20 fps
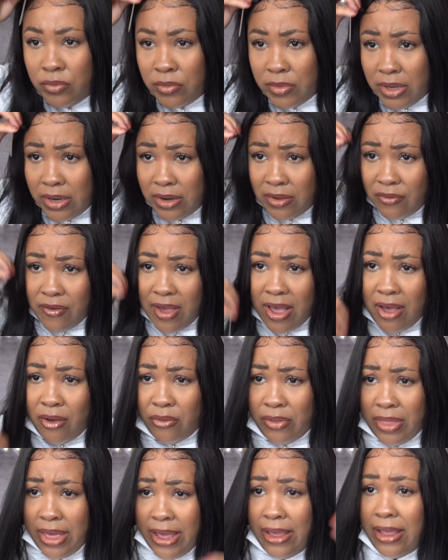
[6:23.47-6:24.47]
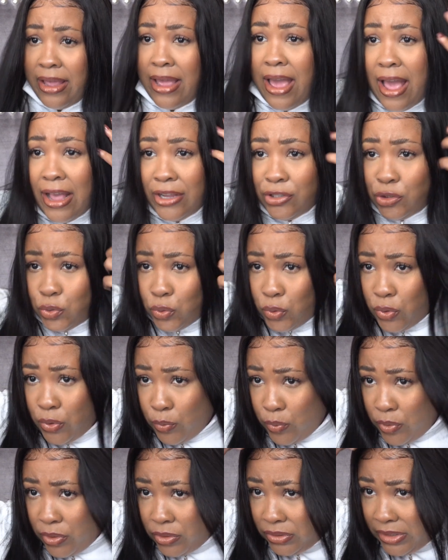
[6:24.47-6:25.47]
And if I don't like it, I sure
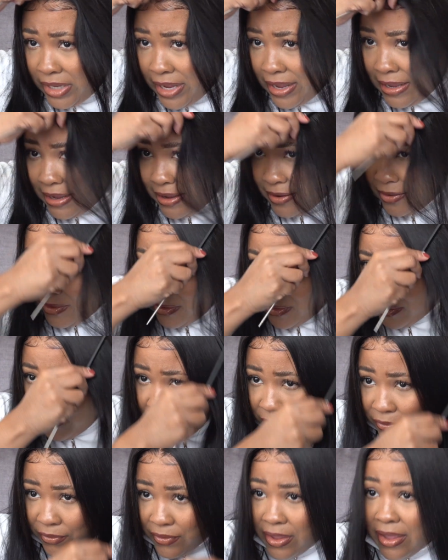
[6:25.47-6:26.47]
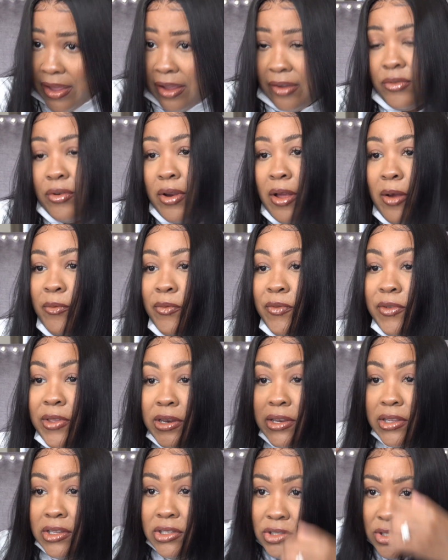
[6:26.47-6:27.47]
will take it off after I'm
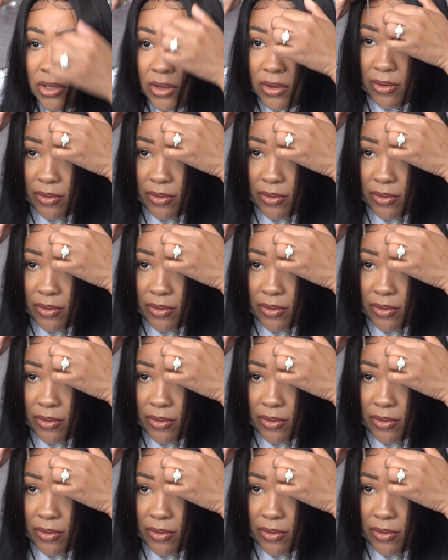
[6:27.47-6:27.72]
finished